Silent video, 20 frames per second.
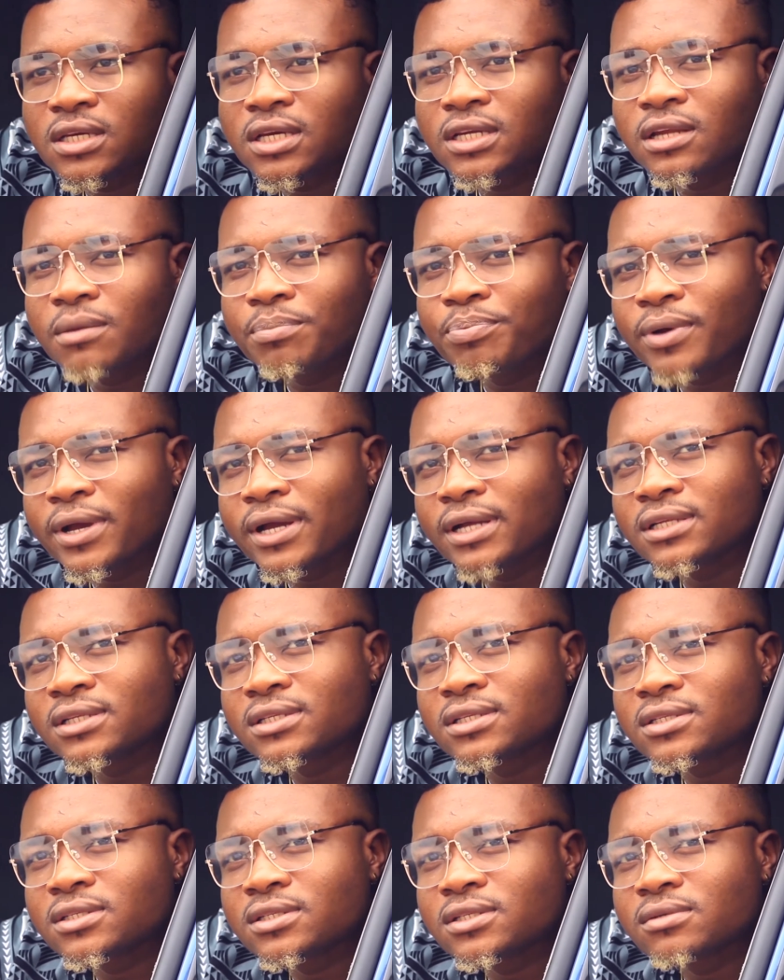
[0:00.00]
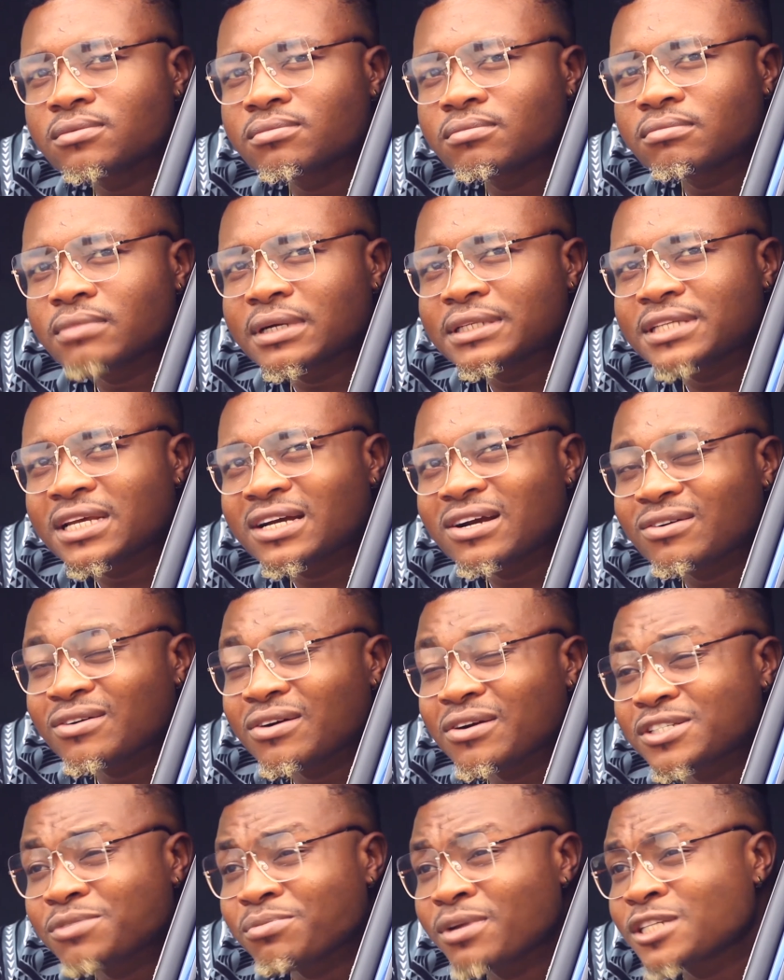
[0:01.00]
It depends. My take
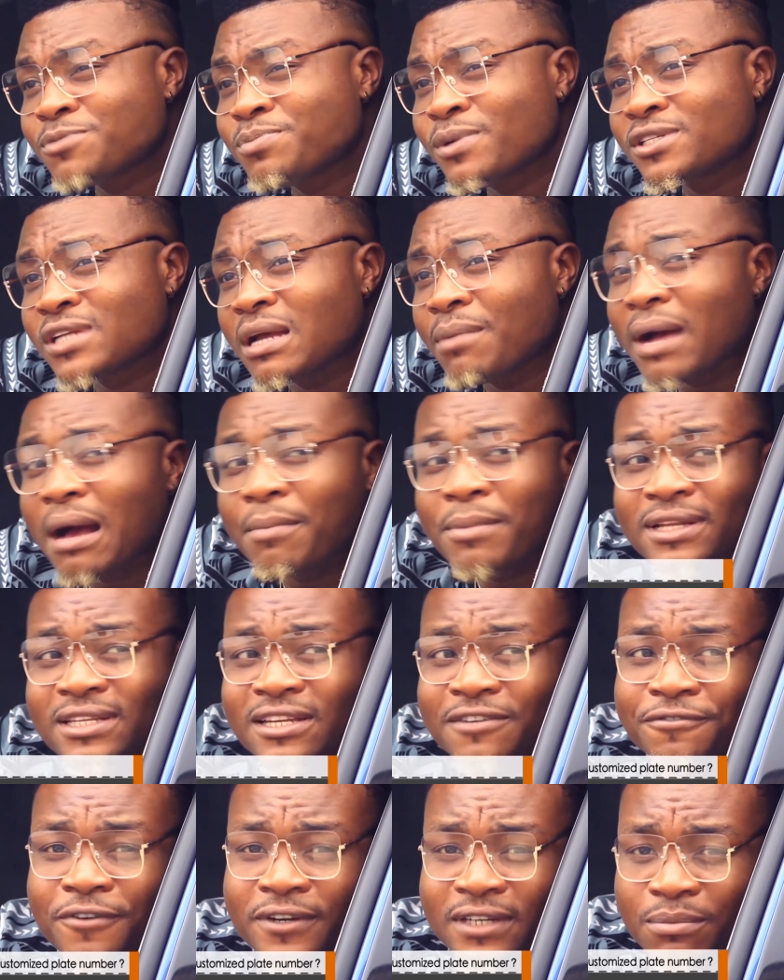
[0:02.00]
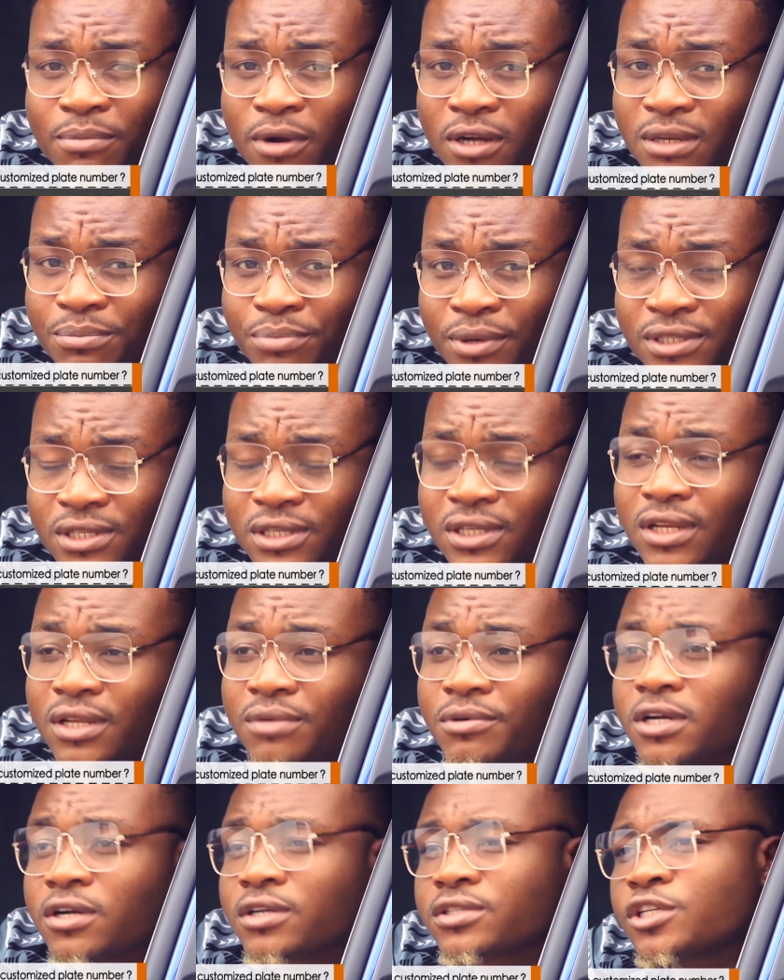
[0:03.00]
on customized place, I'm indifferent about it
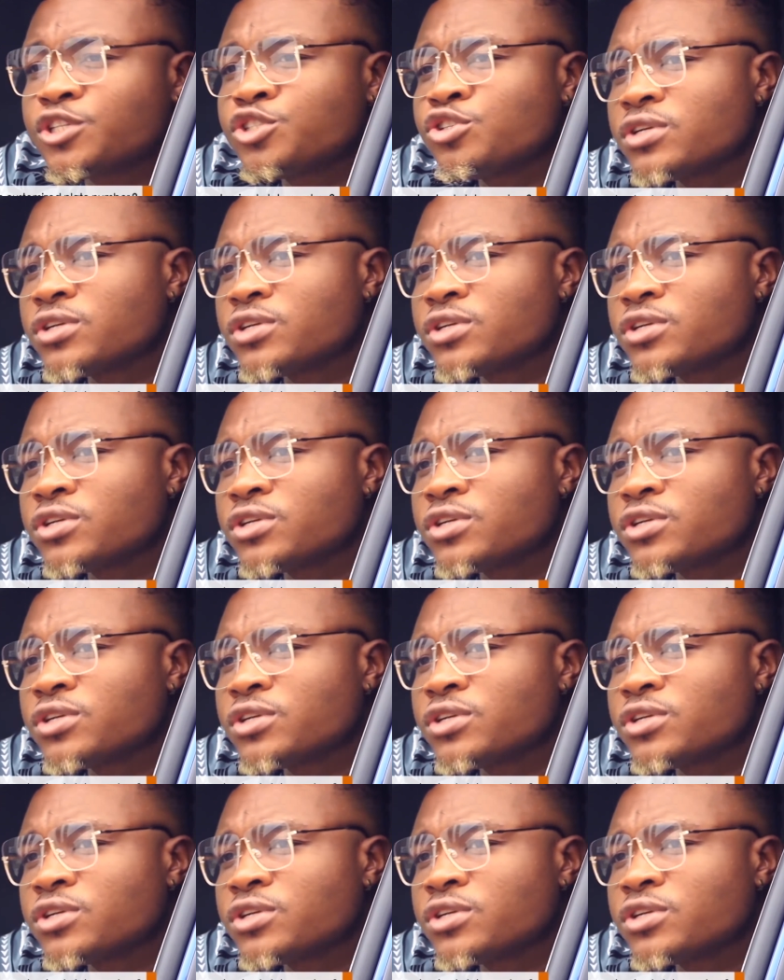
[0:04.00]
basically, because the